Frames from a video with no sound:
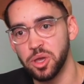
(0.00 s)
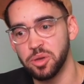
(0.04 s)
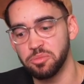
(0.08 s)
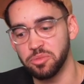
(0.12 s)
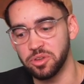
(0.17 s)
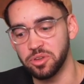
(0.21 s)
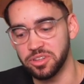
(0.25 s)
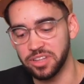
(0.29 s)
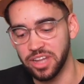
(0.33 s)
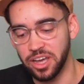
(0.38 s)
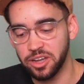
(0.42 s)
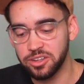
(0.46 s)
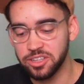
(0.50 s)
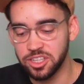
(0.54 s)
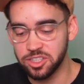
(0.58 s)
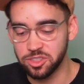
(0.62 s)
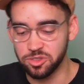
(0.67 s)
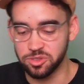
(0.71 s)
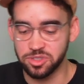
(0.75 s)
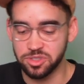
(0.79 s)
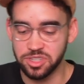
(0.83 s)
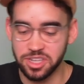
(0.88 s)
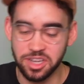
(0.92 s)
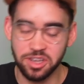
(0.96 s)
But now that
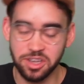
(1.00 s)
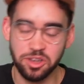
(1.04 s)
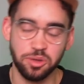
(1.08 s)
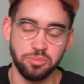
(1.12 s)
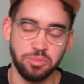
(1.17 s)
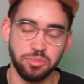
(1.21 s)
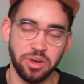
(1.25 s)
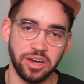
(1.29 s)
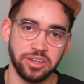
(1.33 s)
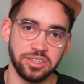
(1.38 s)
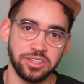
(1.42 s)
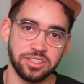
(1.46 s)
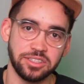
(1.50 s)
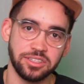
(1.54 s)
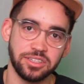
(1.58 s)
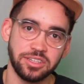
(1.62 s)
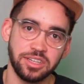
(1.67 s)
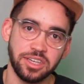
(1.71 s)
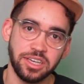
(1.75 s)
you think about it,